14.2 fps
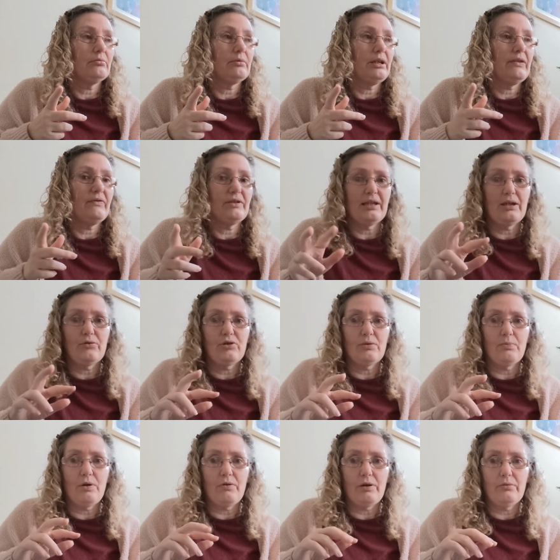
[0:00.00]
Either today or
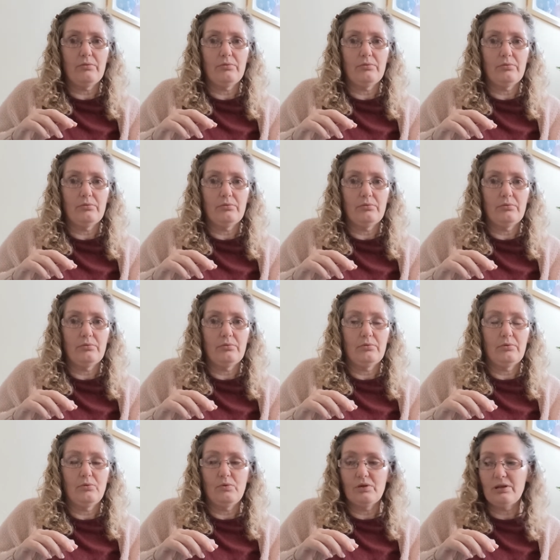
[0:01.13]
tomorrow.
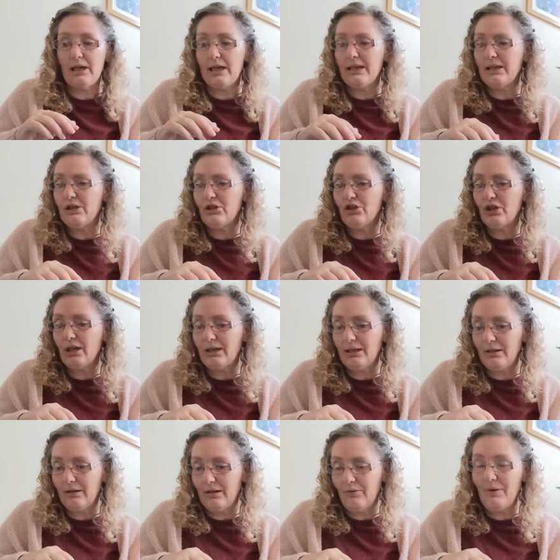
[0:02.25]
We'll see. I need to check
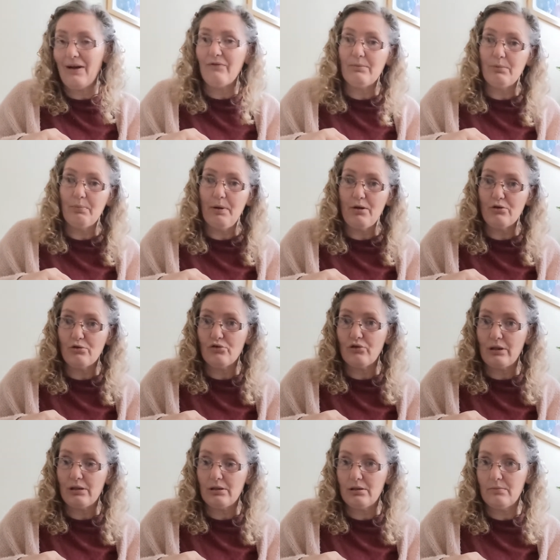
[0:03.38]
if we have any more postal
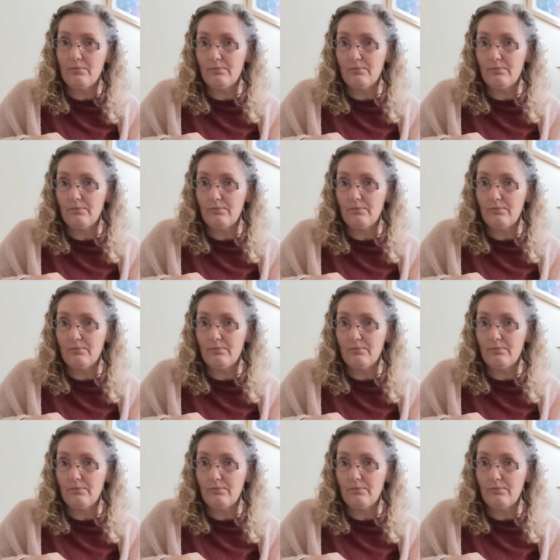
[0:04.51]
strikes.